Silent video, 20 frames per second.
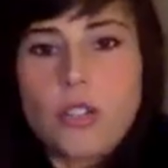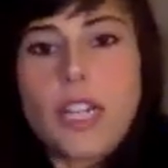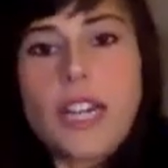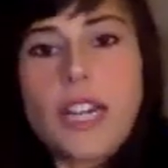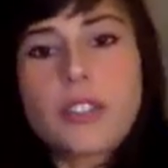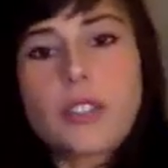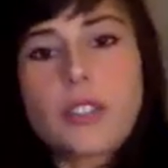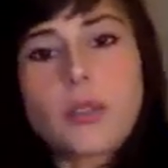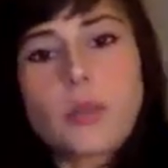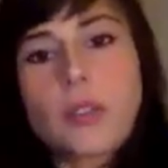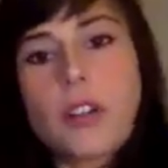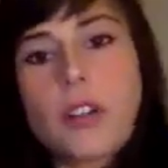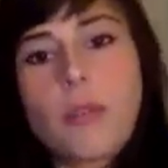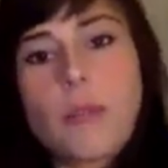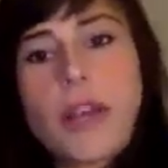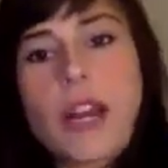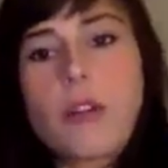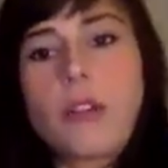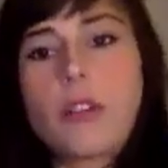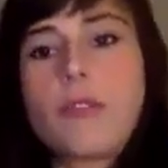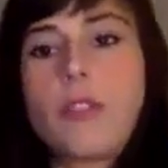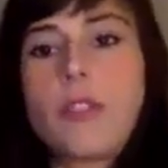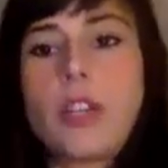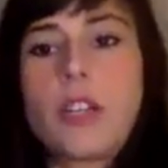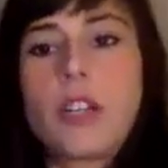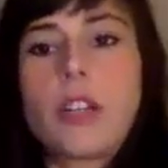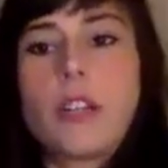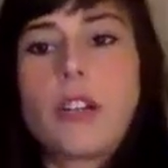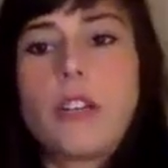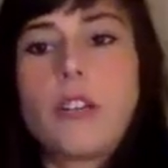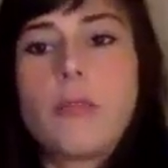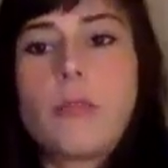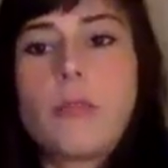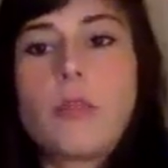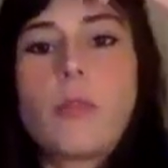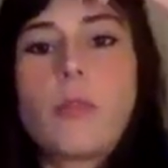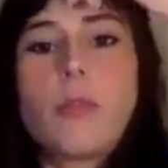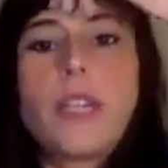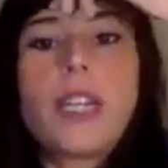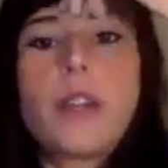Yes, we're all powerful on our own, but
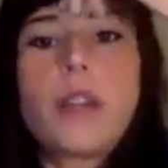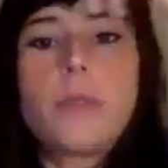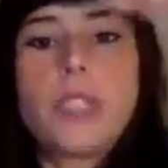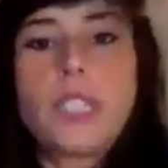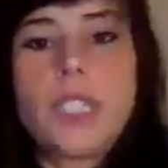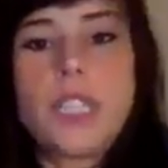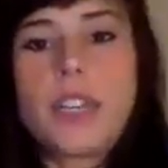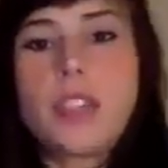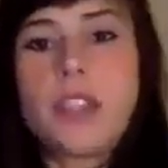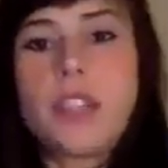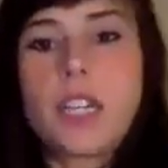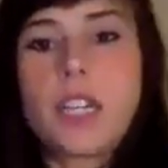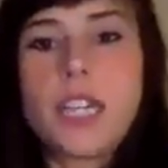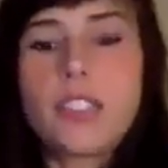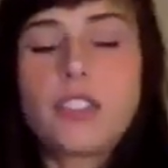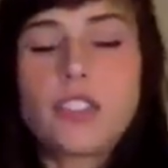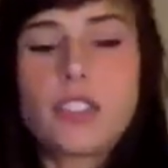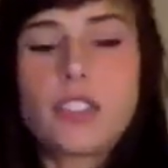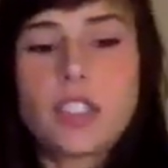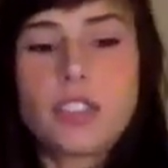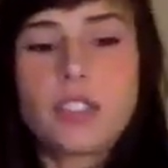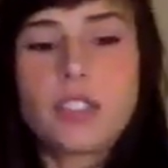when we come together, it's